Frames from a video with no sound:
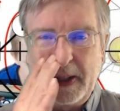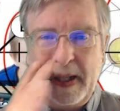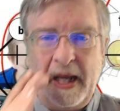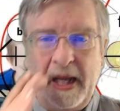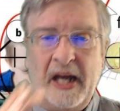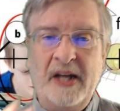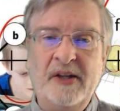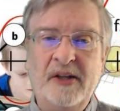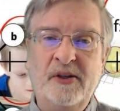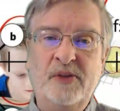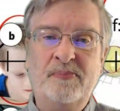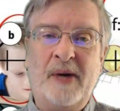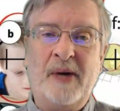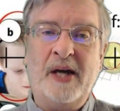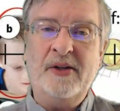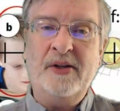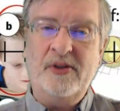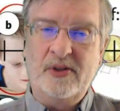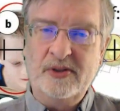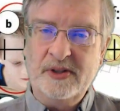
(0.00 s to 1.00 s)
And by
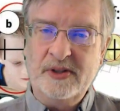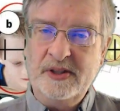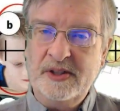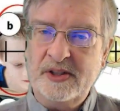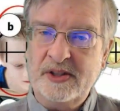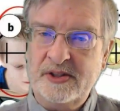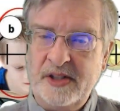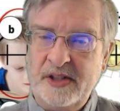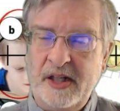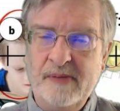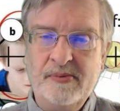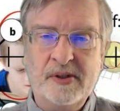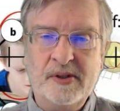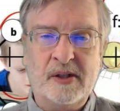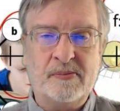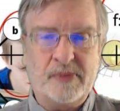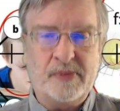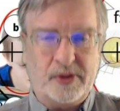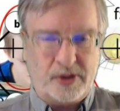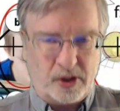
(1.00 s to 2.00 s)
using the same
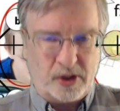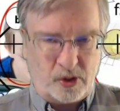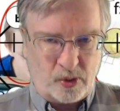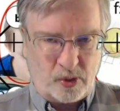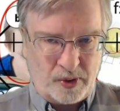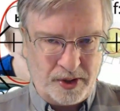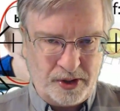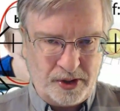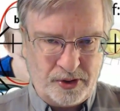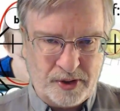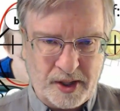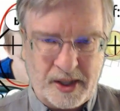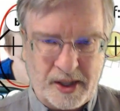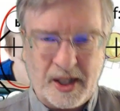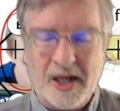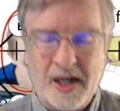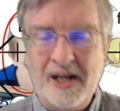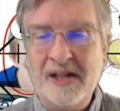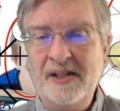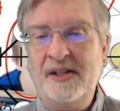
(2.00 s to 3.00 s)
numbers according to the
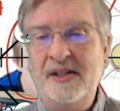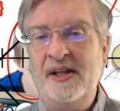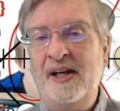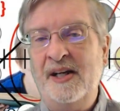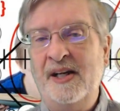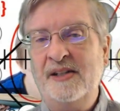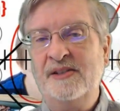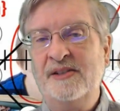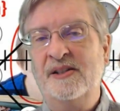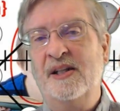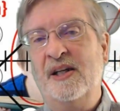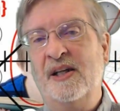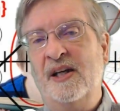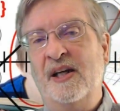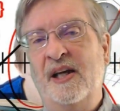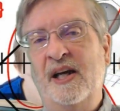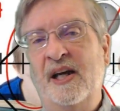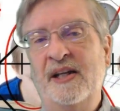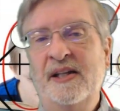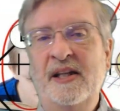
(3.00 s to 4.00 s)
context
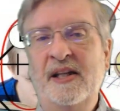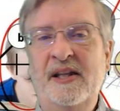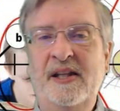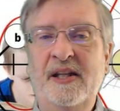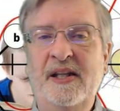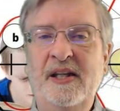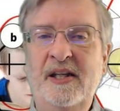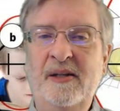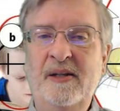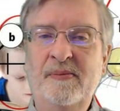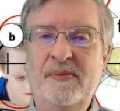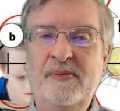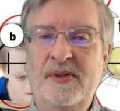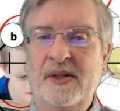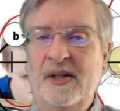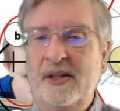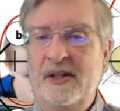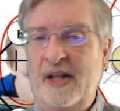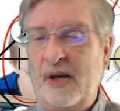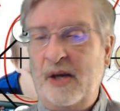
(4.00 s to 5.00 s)
and the themes
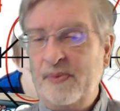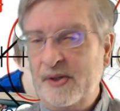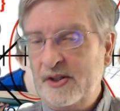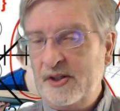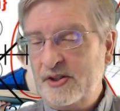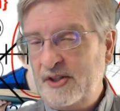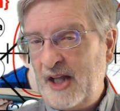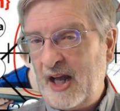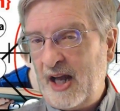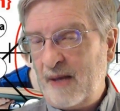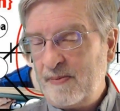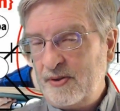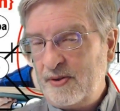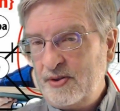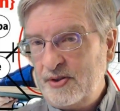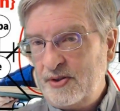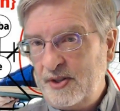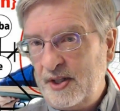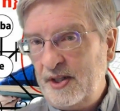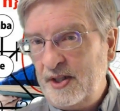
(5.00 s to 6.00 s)
that we
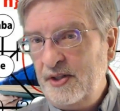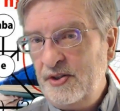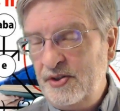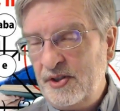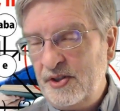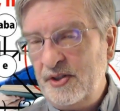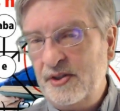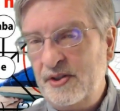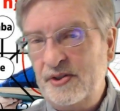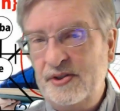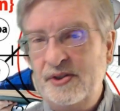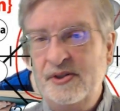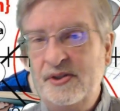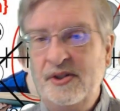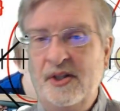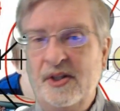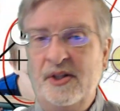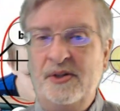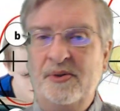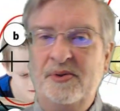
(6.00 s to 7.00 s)
established in Genesis,
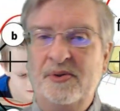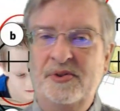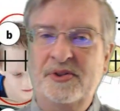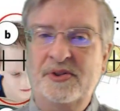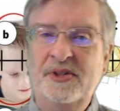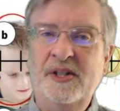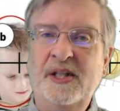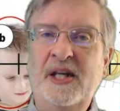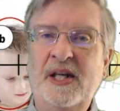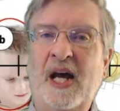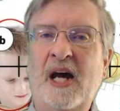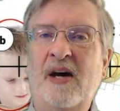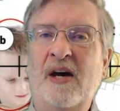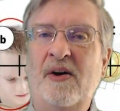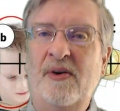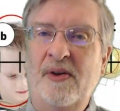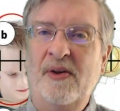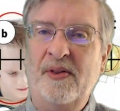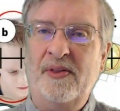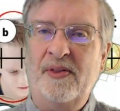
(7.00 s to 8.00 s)
you'll see
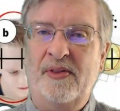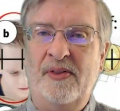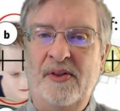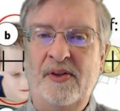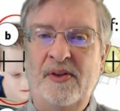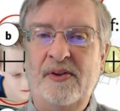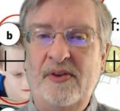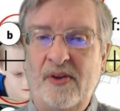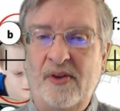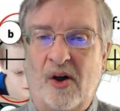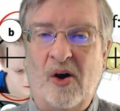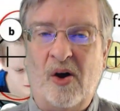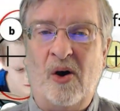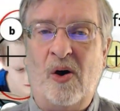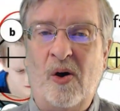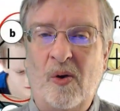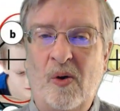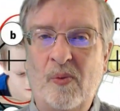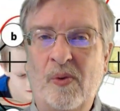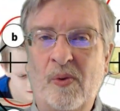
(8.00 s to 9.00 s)
how this
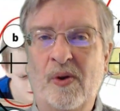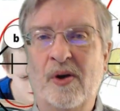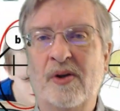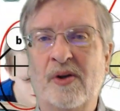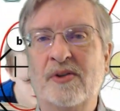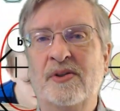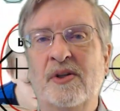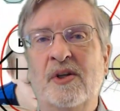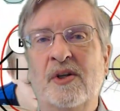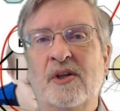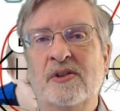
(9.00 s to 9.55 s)
all works.